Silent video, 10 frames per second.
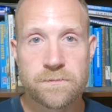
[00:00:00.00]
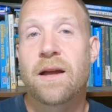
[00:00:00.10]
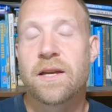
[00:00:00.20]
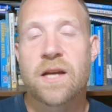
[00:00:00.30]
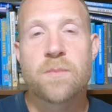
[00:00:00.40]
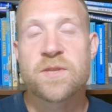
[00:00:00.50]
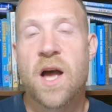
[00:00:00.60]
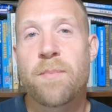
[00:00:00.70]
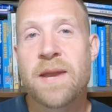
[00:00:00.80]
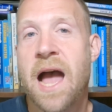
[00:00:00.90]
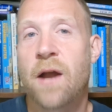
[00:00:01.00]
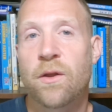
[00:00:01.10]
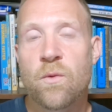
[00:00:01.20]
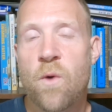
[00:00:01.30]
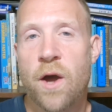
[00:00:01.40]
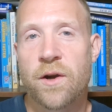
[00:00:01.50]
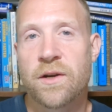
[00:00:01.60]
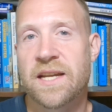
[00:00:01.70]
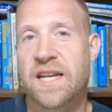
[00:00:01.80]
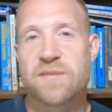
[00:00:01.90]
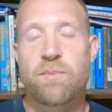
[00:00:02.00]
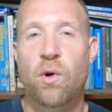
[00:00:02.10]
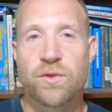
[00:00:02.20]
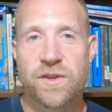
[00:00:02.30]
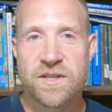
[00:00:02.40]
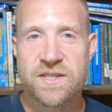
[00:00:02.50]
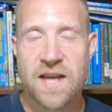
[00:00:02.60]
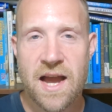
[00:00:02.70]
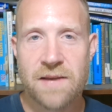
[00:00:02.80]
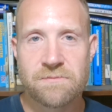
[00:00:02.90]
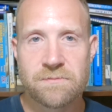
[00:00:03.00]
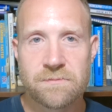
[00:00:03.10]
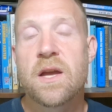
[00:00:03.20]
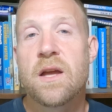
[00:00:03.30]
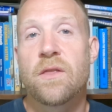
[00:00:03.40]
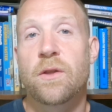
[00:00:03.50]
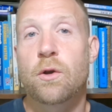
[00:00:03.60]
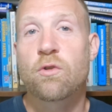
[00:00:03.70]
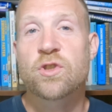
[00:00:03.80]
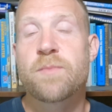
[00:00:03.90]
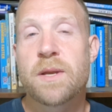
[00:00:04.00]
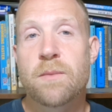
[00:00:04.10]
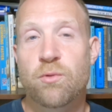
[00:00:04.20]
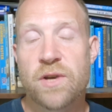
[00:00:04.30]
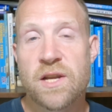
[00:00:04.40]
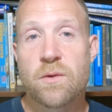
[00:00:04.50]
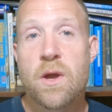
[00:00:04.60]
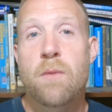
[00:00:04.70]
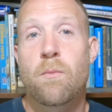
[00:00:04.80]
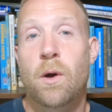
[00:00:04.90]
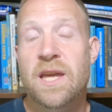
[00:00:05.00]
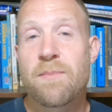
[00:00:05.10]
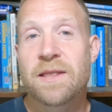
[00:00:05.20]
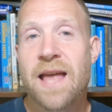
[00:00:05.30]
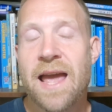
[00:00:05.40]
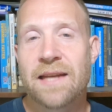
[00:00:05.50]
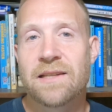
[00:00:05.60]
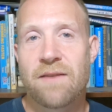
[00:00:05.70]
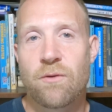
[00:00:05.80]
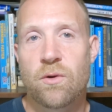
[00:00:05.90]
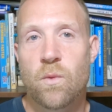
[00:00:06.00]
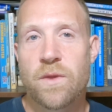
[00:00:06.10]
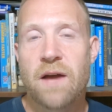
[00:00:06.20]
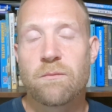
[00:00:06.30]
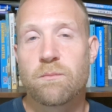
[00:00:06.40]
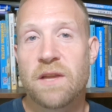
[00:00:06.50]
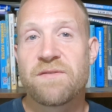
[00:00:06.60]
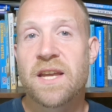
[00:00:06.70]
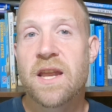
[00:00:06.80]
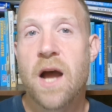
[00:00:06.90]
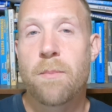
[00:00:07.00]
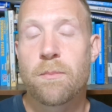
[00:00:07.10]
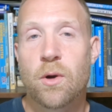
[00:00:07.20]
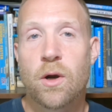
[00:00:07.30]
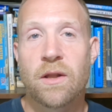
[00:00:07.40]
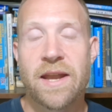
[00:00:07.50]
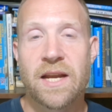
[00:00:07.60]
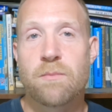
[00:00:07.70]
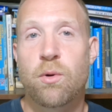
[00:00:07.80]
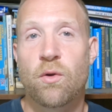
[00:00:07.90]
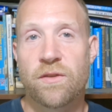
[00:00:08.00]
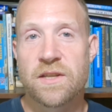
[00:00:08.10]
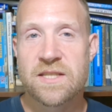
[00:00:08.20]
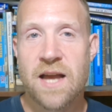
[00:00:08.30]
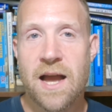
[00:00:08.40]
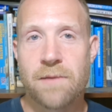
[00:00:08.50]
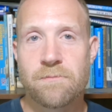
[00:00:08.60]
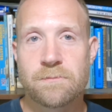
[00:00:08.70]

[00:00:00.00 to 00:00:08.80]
It comes up and out of the water and gets pulled to the side. The goal should be to breathe while keeping the head level without lifting it up or letting it pull to the side.